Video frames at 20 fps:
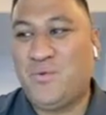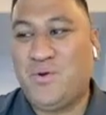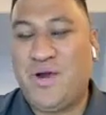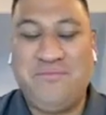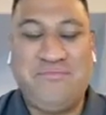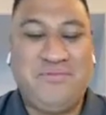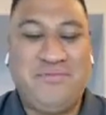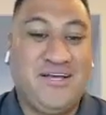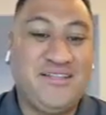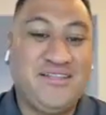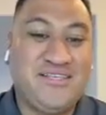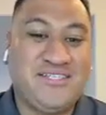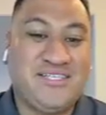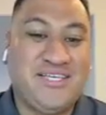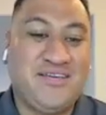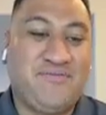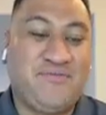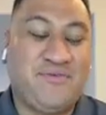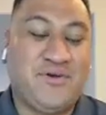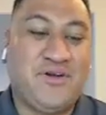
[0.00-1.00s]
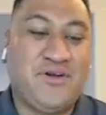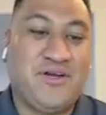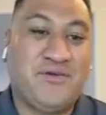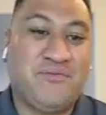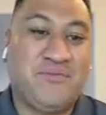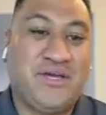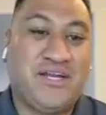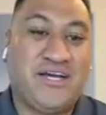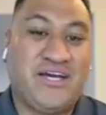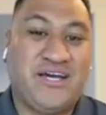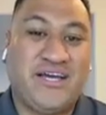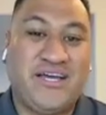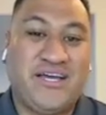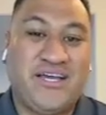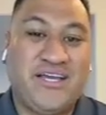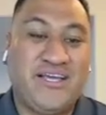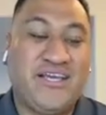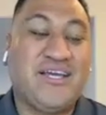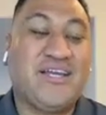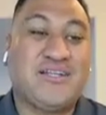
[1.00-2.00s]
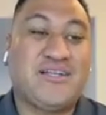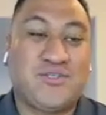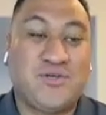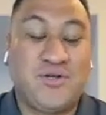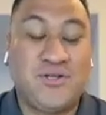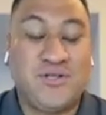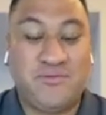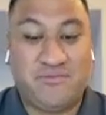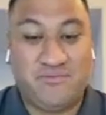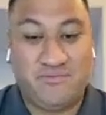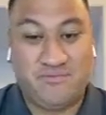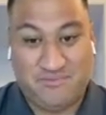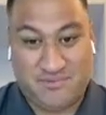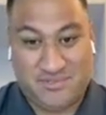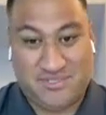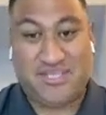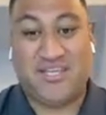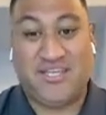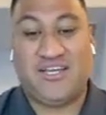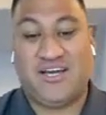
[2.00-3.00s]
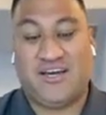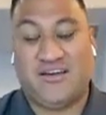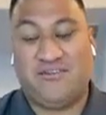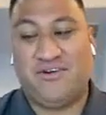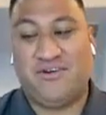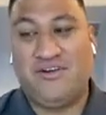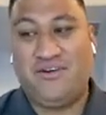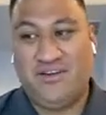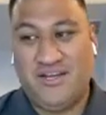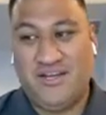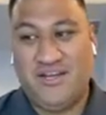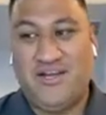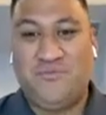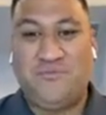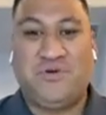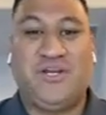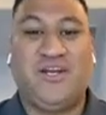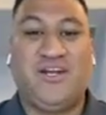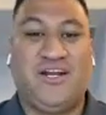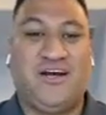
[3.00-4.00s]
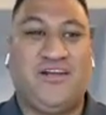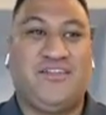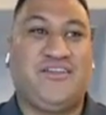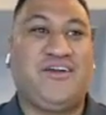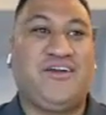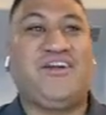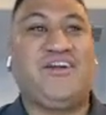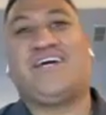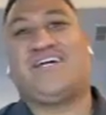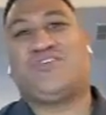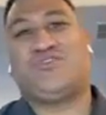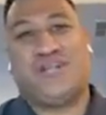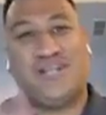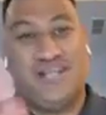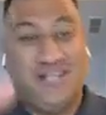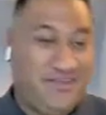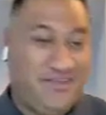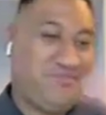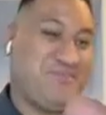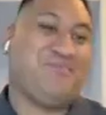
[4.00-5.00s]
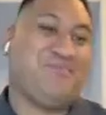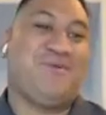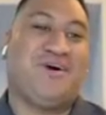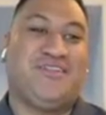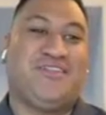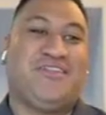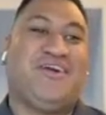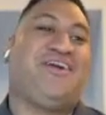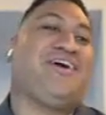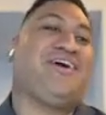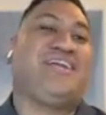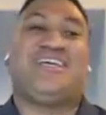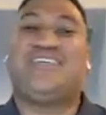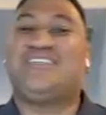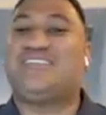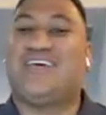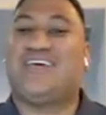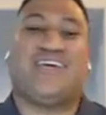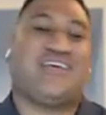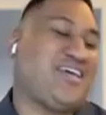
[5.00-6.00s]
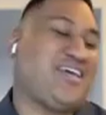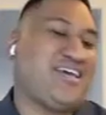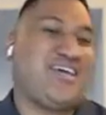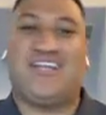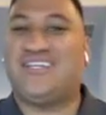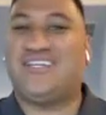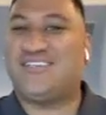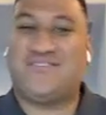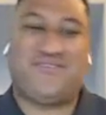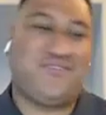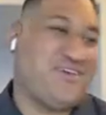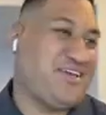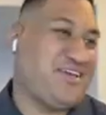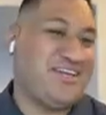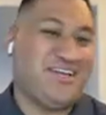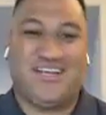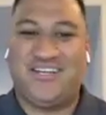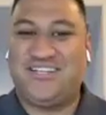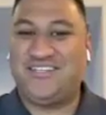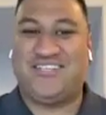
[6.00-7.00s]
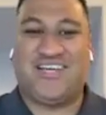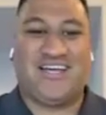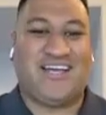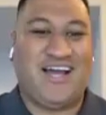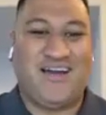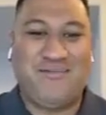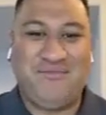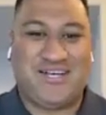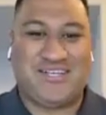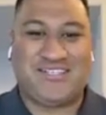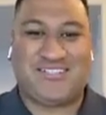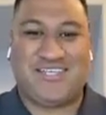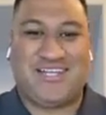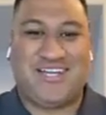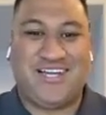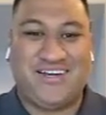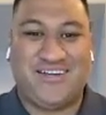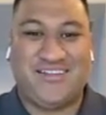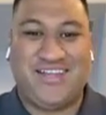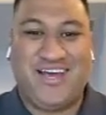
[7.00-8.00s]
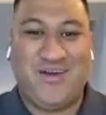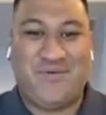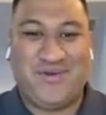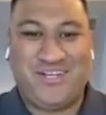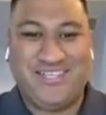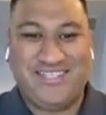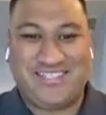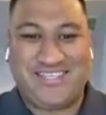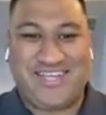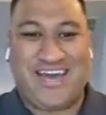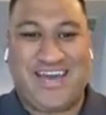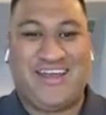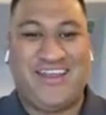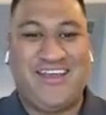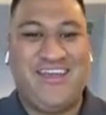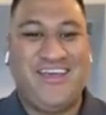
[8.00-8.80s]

wipe down the seat for him, and I get a toilet seat cover, put it on there, and I try to lift him on there, and he's like kicking his feet, and he's like, I'm not sitting on that. What is that?